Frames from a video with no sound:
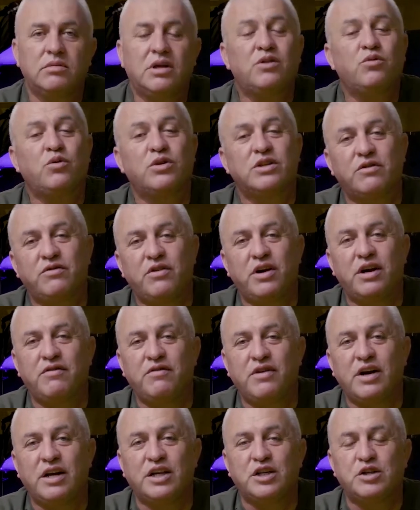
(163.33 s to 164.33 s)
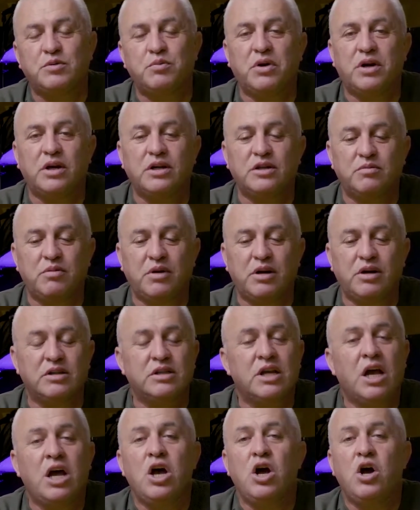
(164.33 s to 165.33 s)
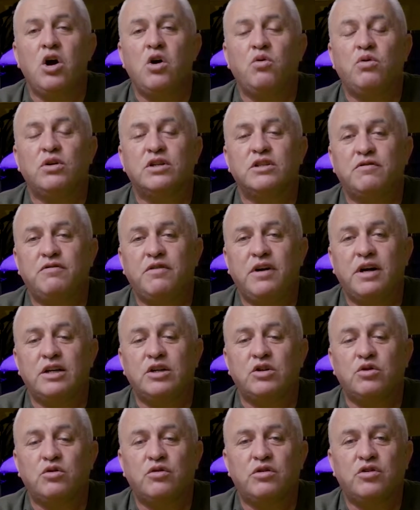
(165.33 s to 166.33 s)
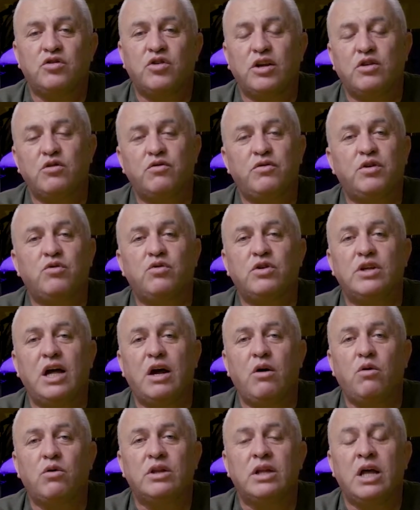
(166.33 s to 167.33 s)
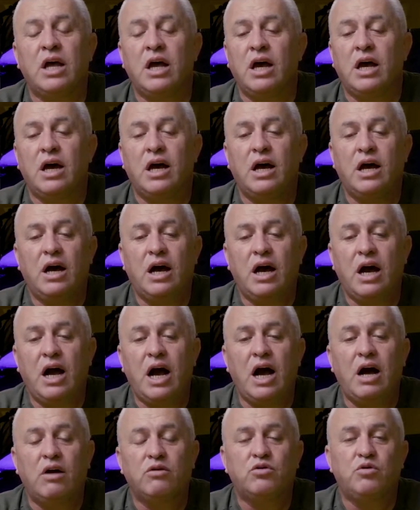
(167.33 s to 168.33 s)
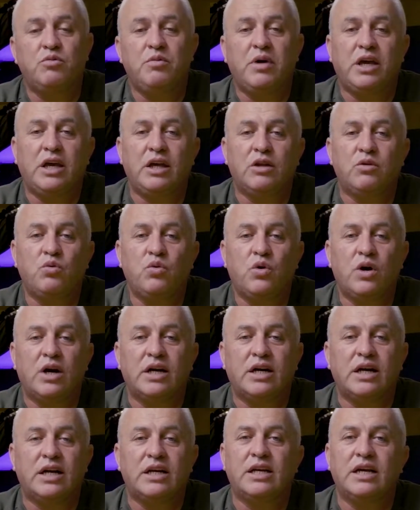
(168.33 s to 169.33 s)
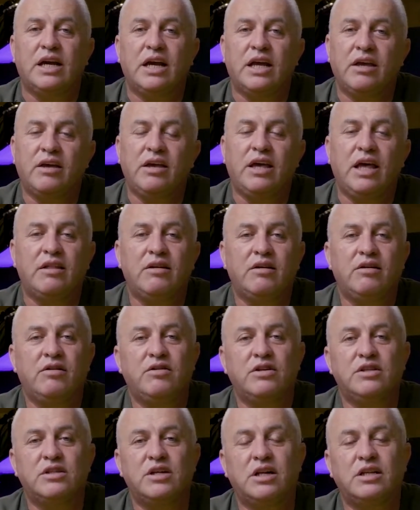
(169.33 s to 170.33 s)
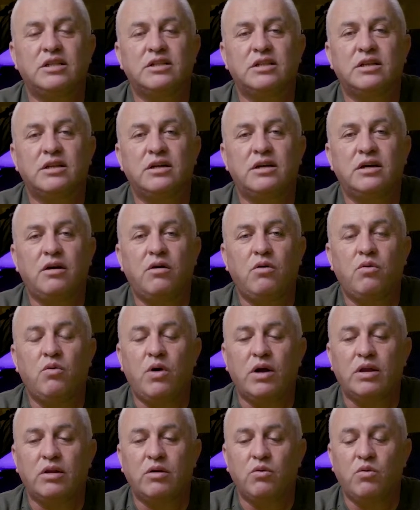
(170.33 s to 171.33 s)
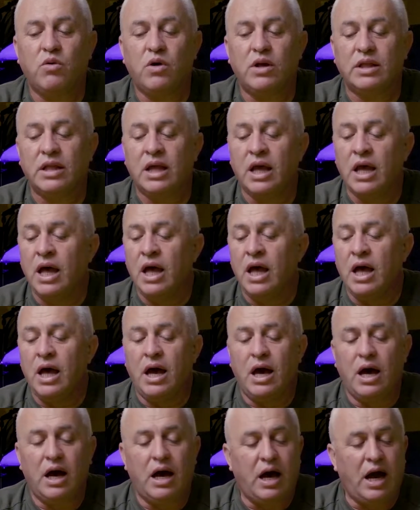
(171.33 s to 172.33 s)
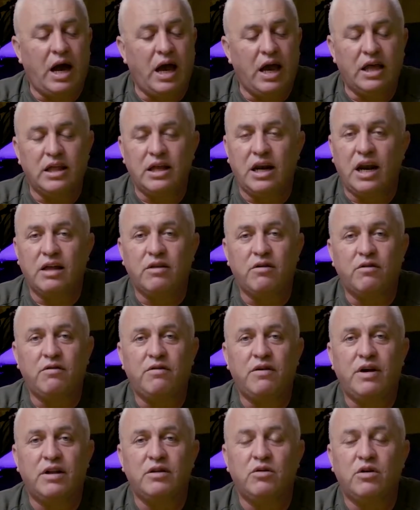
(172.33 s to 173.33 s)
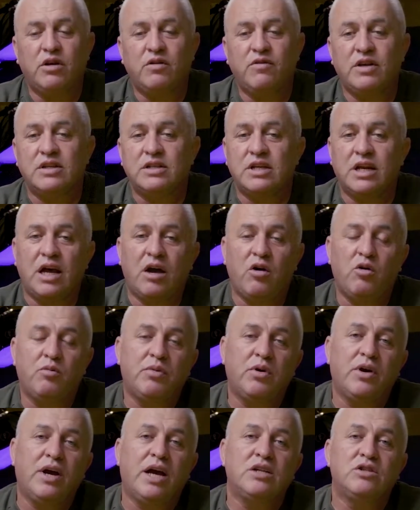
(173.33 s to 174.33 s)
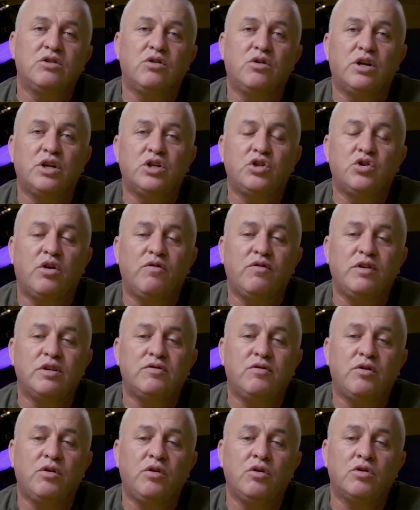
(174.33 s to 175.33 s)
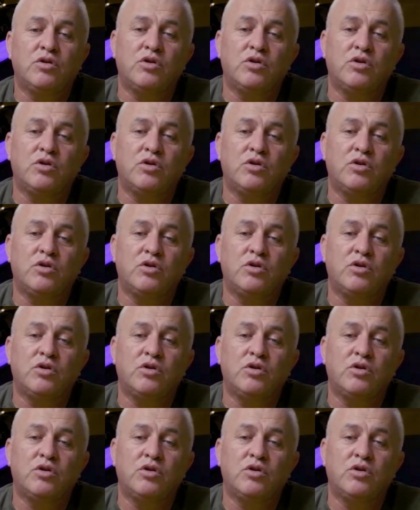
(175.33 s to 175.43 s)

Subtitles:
It was a very fun experience because it was fun to try to figure it out how to make it work and get the results what you want. I had a lot of fun doing this, and I hope you guys are going to enjoy this video.